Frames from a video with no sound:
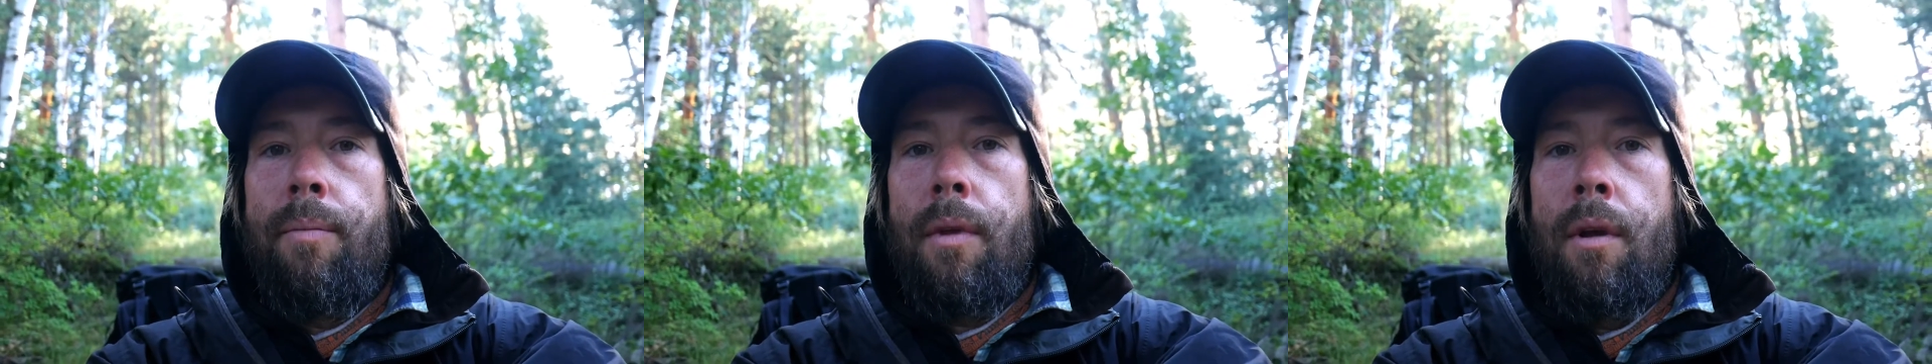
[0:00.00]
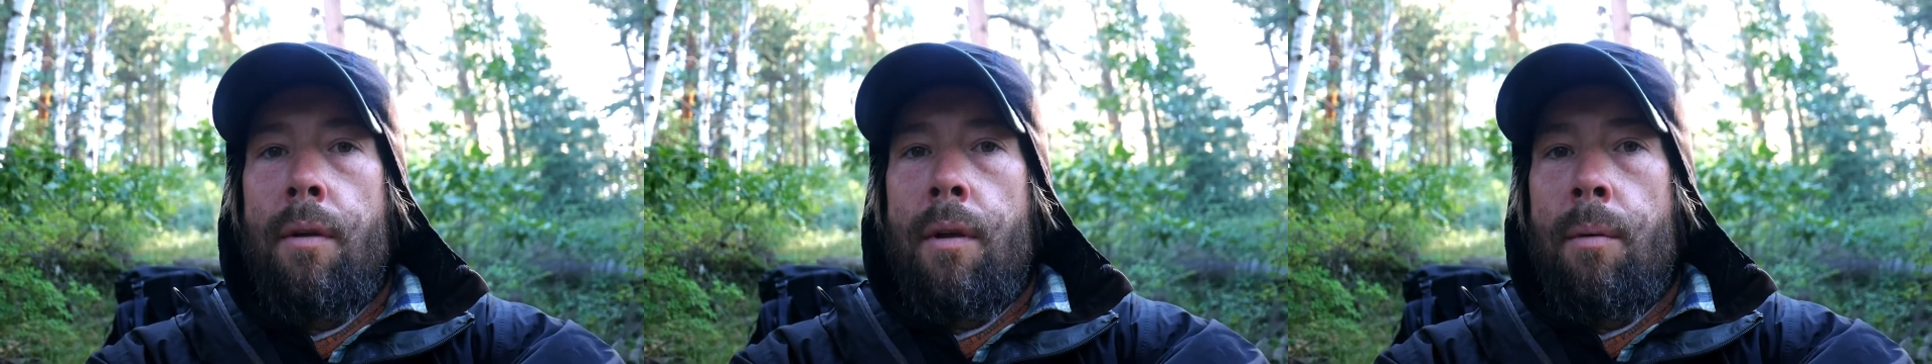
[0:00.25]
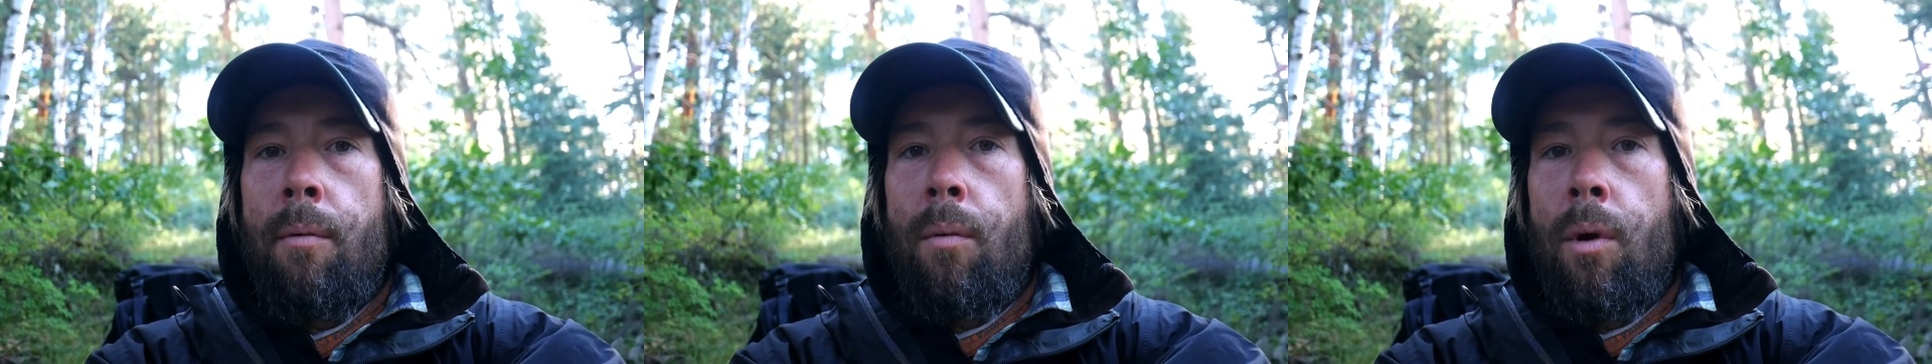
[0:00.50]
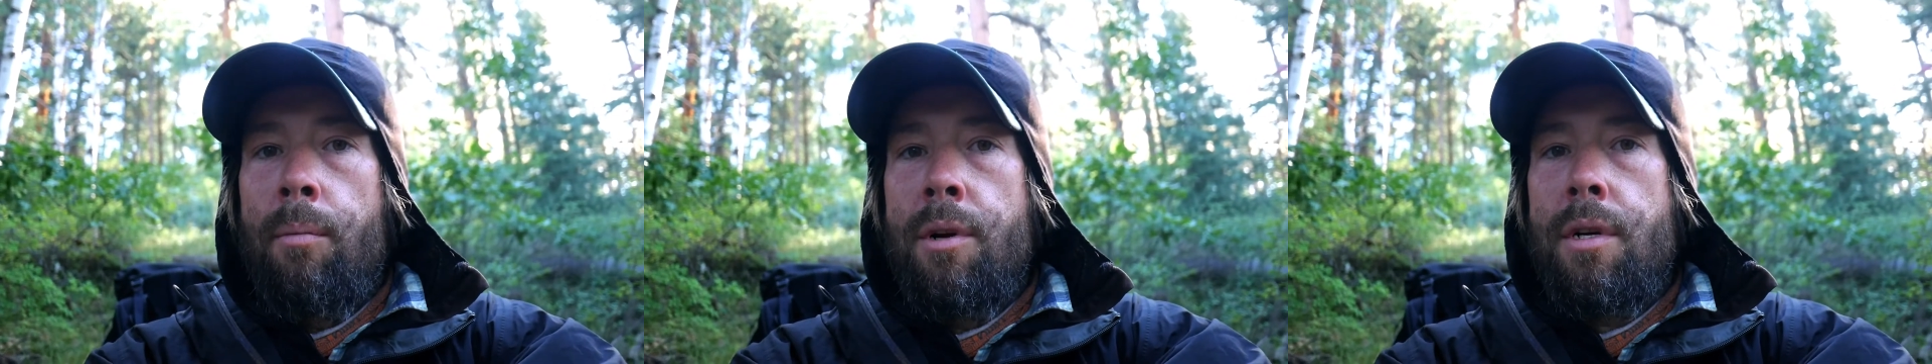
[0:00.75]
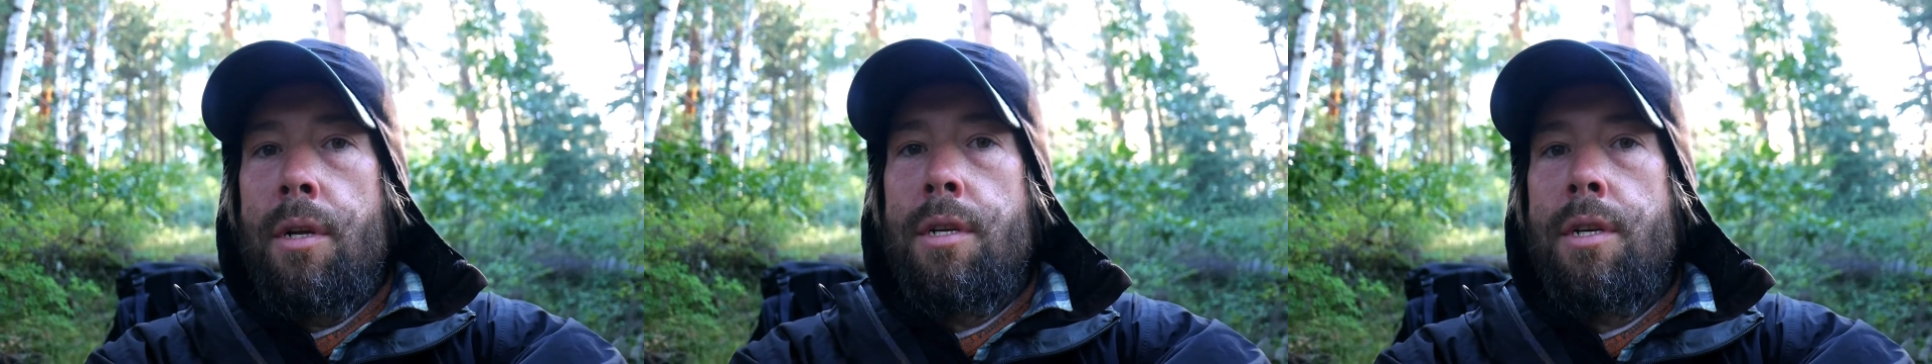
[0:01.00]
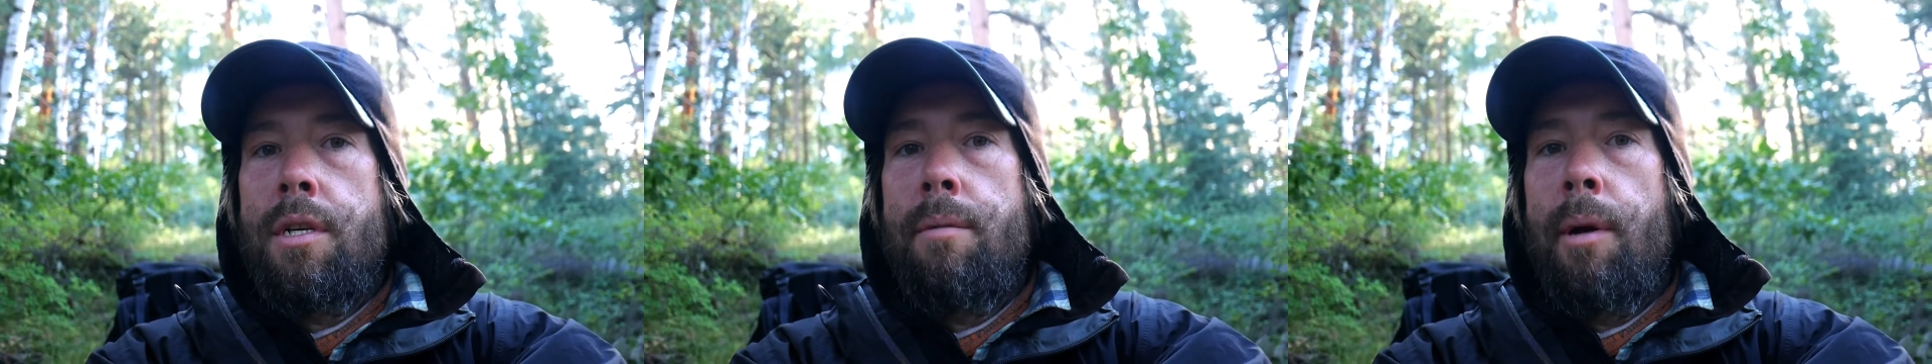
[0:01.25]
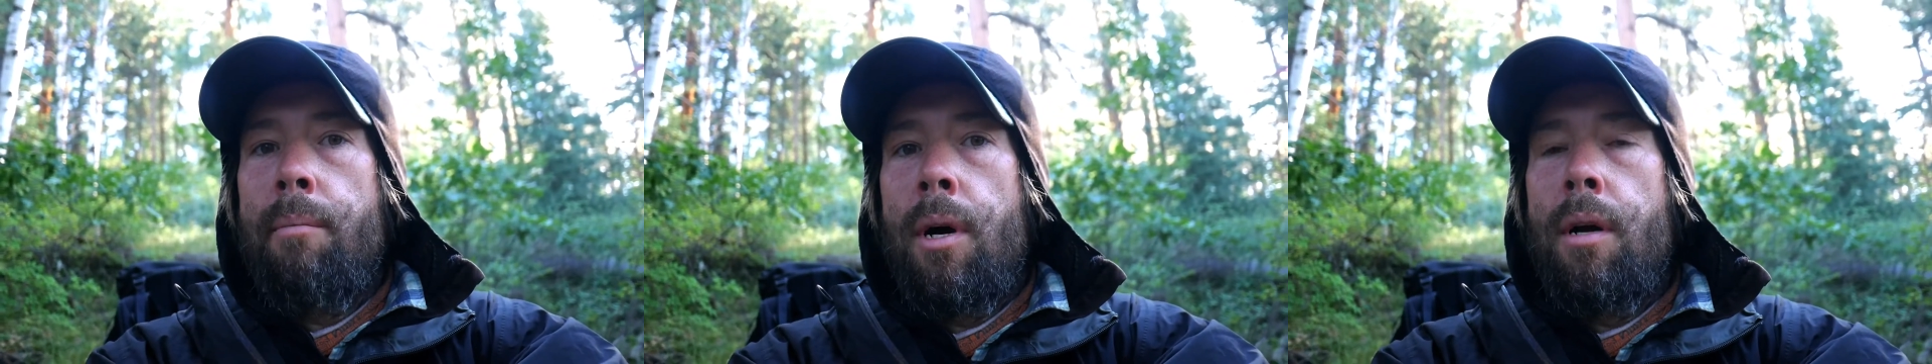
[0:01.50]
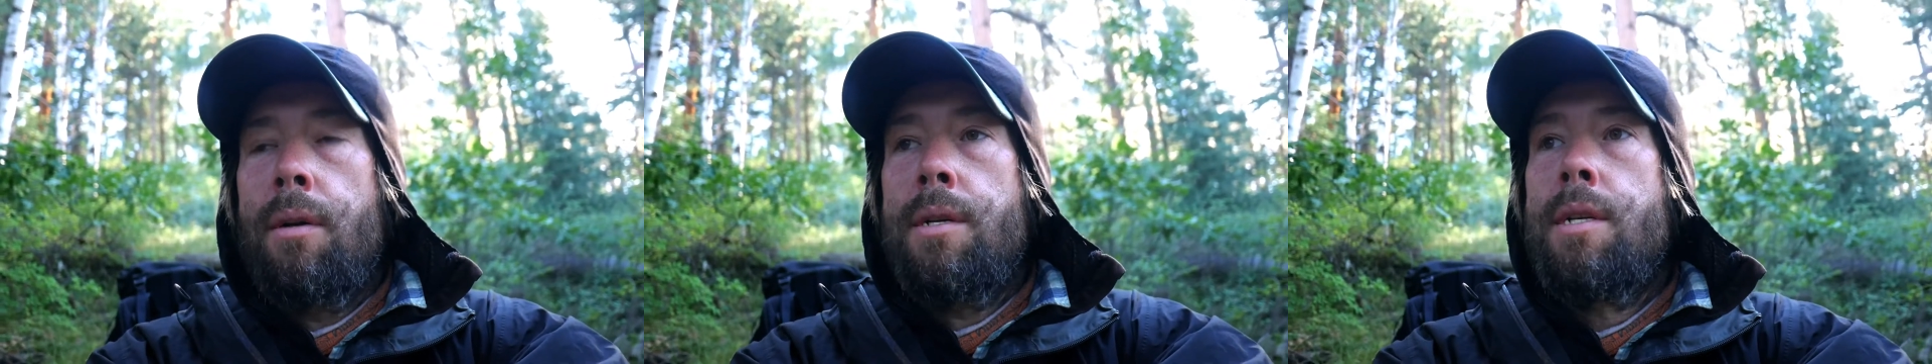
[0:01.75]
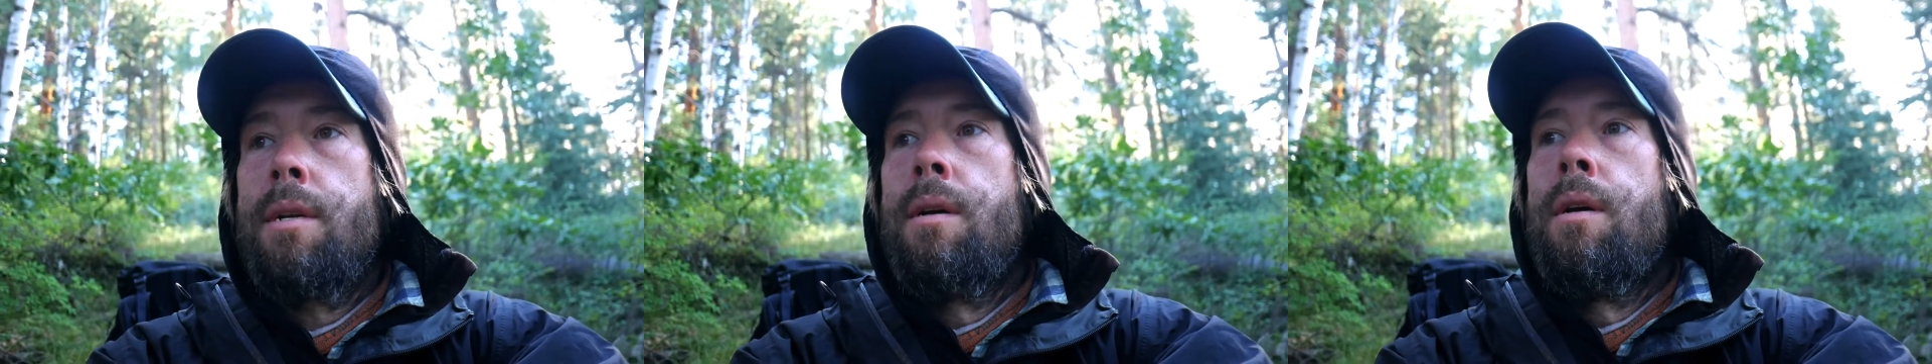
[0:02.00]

You know, the number one mission is just to make miles.